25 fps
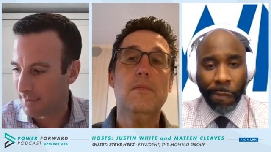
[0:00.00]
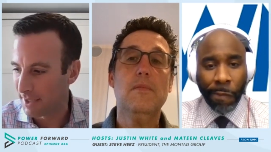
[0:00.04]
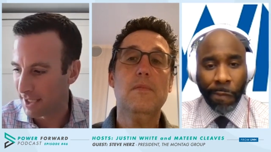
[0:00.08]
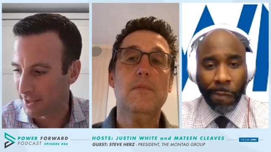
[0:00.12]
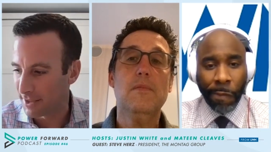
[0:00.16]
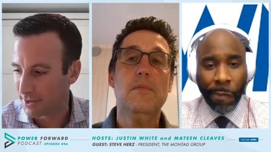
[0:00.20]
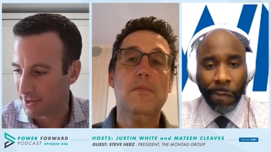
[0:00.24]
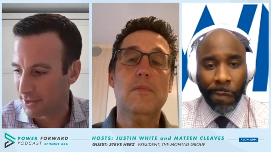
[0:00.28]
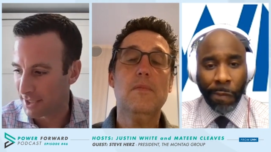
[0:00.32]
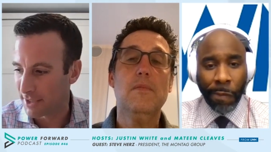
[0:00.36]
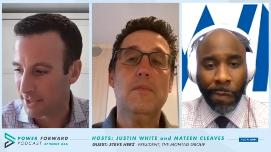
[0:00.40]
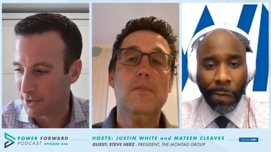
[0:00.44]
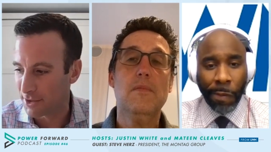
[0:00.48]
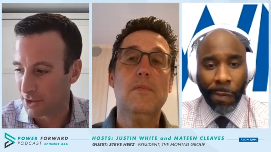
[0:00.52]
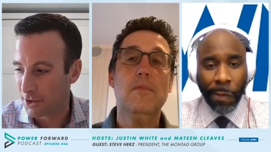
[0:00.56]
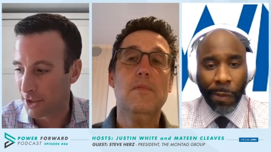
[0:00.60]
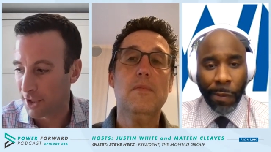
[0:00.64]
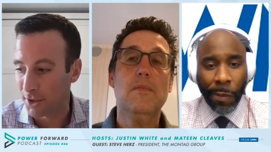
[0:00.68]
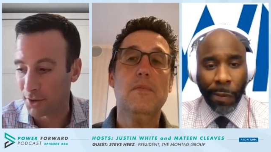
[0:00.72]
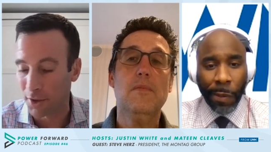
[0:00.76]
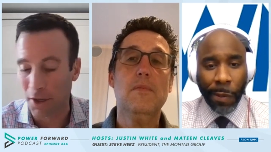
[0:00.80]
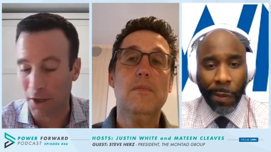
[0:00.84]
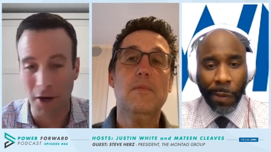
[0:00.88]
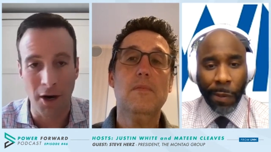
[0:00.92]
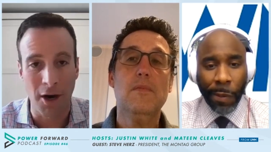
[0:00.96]
Speaker 1: It's
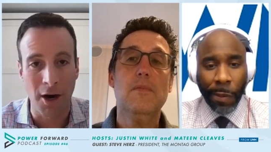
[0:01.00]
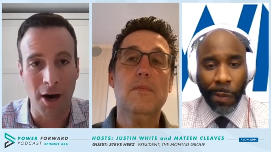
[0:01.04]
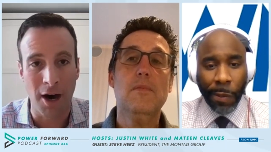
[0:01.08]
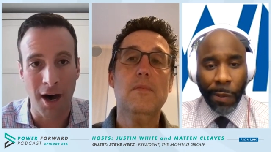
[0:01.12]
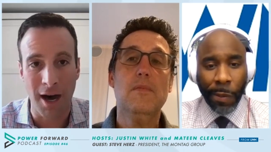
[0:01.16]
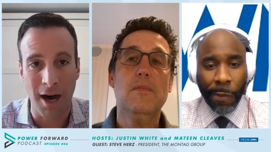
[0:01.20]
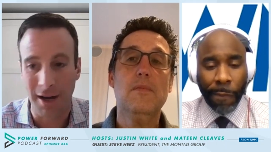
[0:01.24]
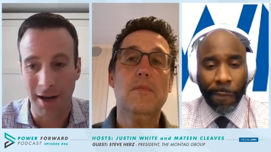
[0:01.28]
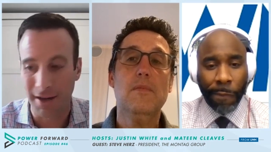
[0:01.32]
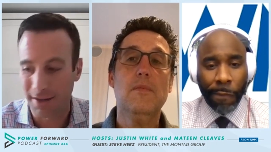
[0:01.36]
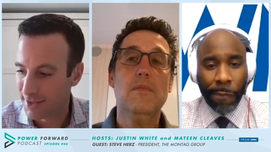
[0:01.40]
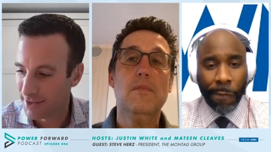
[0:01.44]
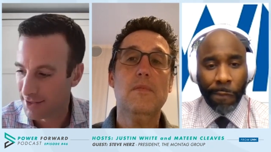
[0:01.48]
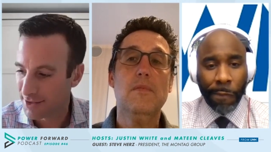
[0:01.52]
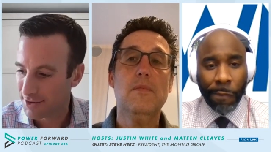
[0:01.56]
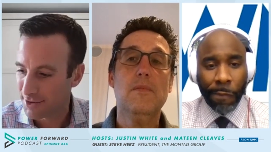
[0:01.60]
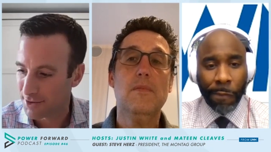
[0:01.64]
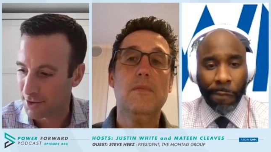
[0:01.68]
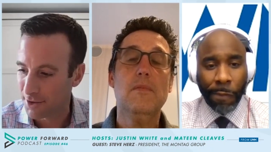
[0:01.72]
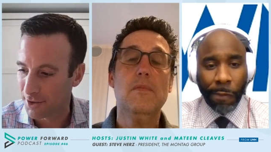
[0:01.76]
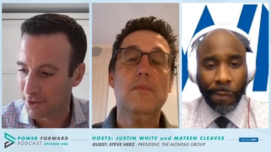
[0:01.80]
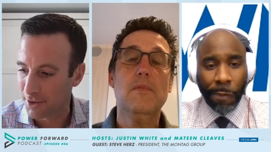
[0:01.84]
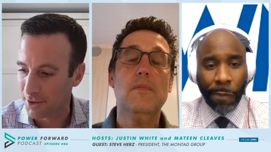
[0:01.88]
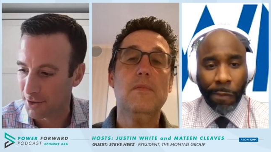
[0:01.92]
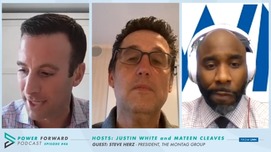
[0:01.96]
called awe.
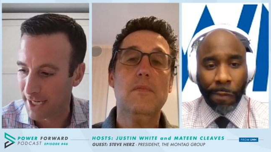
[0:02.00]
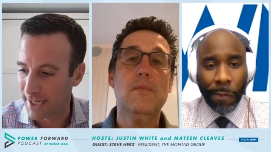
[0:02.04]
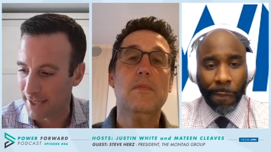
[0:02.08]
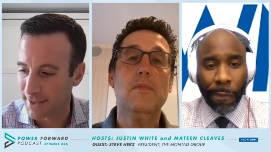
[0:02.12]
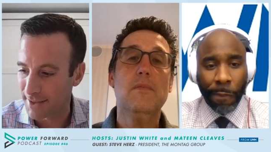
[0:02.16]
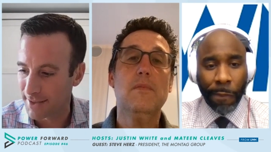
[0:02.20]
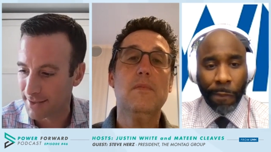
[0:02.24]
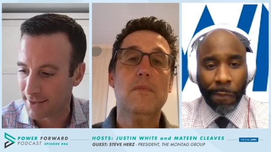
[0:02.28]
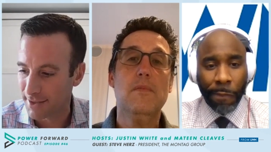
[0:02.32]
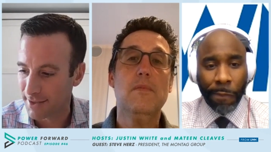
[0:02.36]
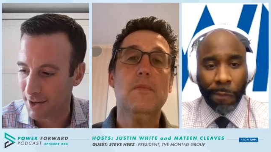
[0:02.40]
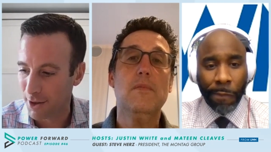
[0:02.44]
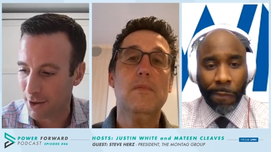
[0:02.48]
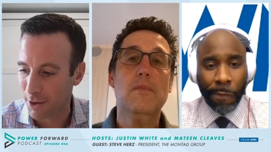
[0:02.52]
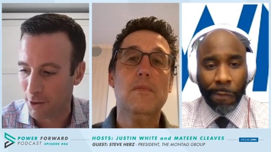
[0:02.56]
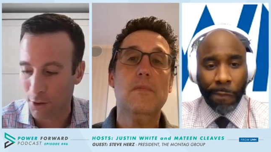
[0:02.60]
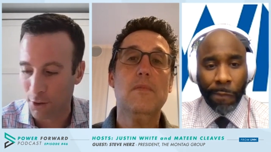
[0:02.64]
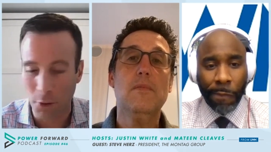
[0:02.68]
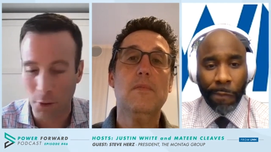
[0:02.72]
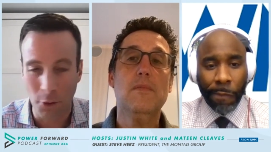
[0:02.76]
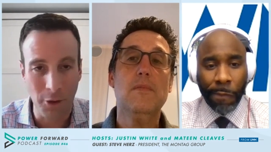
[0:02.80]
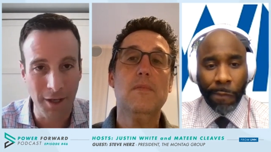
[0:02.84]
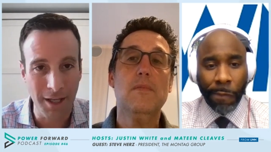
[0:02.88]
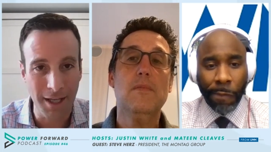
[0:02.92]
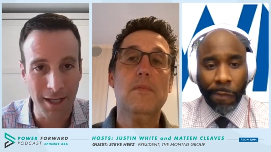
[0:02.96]
So it's
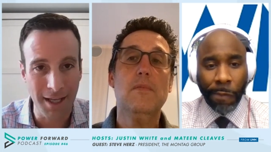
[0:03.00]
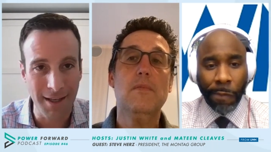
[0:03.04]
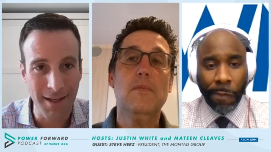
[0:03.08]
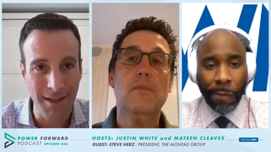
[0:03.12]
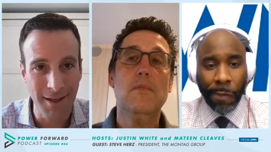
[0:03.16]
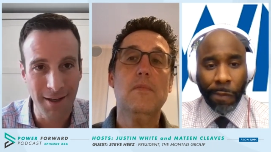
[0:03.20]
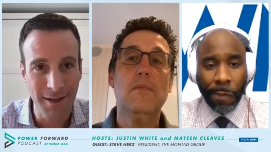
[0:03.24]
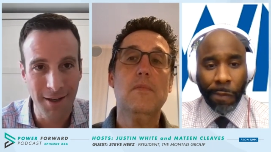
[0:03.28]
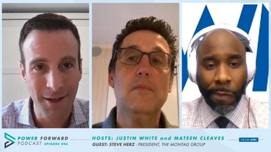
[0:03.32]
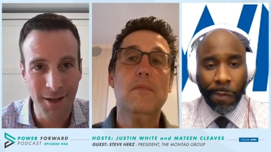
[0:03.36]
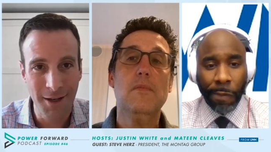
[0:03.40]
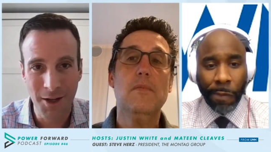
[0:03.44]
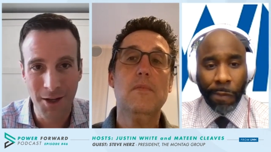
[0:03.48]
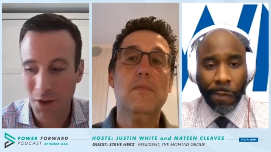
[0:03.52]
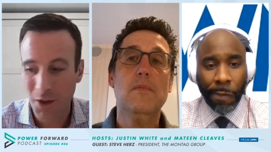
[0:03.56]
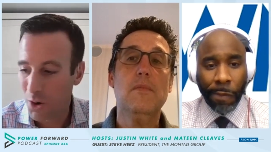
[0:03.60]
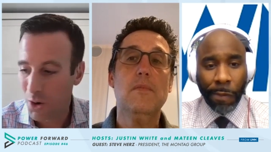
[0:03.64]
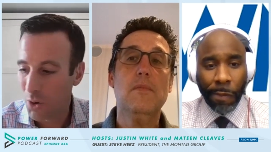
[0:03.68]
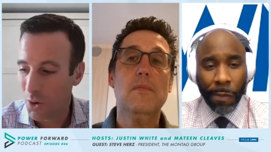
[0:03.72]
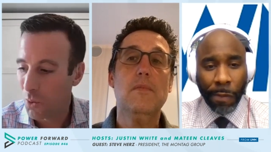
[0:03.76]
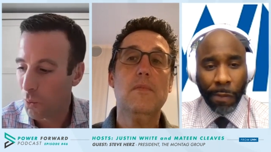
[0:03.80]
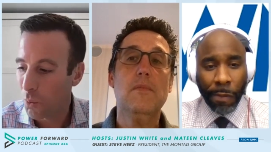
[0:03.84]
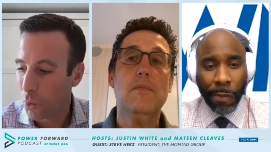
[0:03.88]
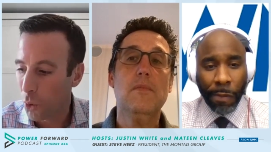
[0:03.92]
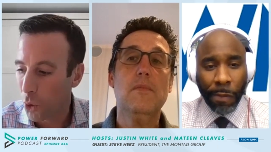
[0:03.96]
authority,
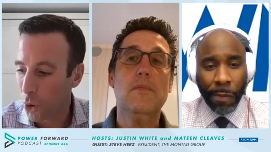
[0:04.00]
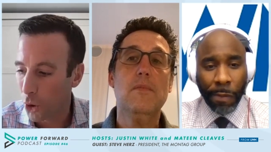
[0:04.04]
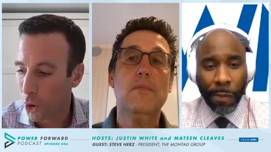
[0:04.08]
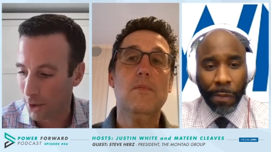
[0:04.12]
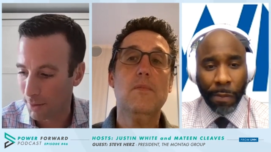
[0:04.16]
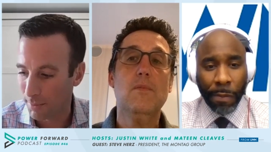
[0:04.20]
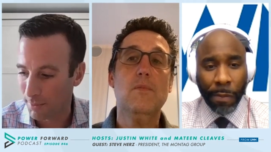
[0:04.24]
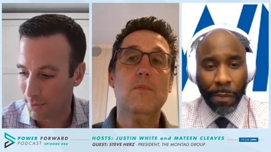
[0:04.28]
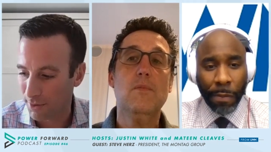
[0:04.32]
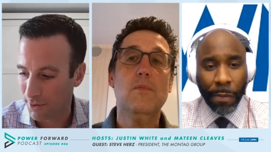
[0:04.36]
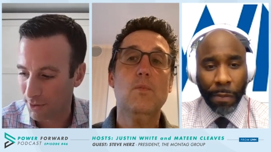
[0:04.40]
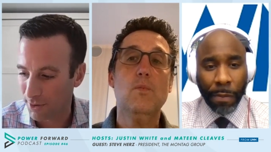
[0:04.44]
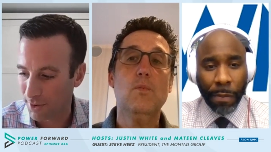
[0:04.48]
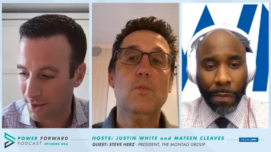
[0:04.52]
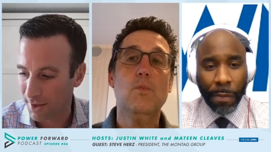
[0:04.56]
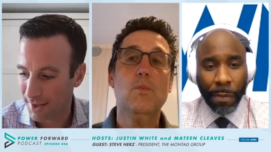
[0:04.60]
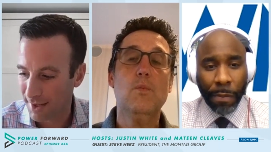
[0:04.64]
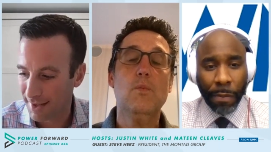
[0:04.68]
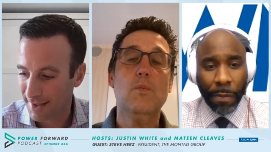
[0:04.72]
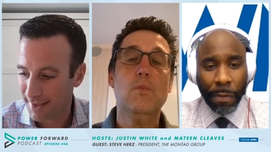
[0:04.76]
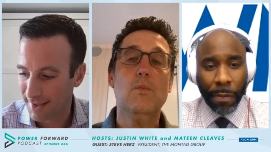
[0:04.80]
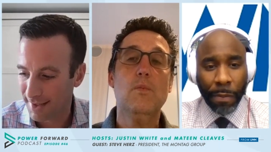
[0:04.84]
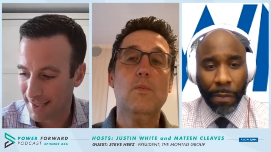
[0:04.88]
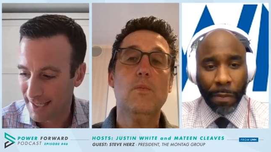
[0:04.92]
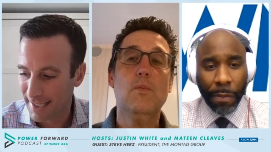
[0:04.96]
warmth,
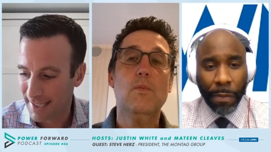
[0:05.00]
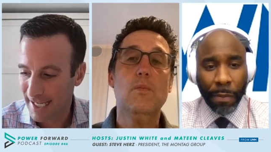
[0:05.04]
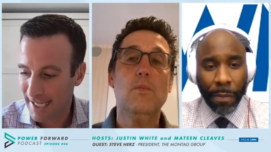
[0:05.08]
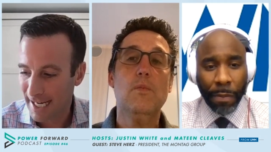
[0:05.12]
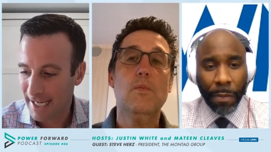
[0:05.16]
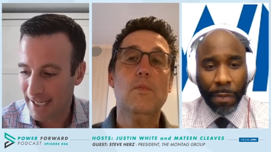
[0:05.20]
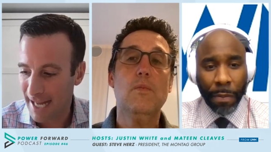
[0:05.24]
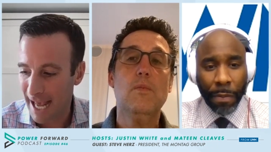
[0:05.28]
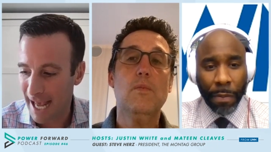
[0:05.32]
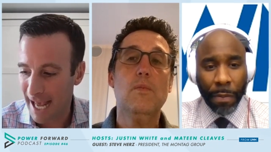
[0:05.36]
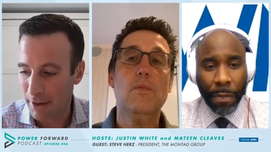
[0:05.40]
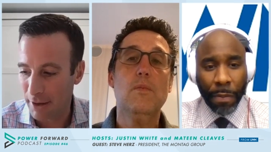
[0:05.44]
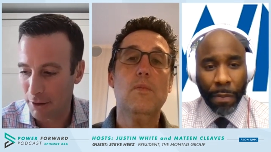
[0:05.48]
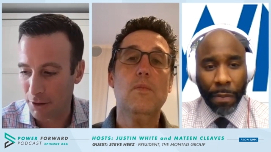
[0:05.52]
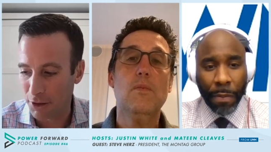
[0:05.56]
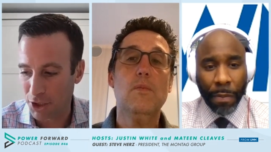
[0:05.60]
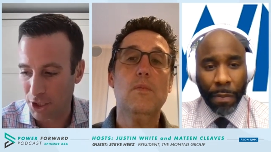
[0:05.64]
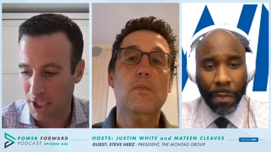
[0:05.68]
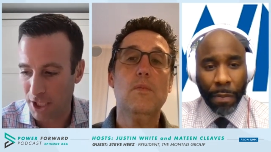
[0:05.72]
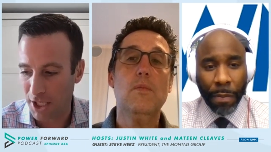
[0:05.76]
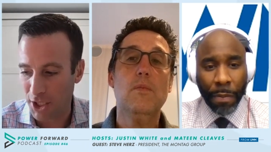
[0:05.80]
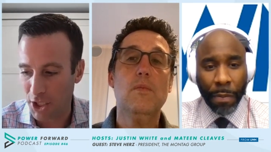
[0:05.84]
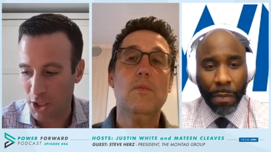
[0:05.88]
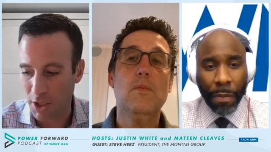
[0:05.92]
and energy.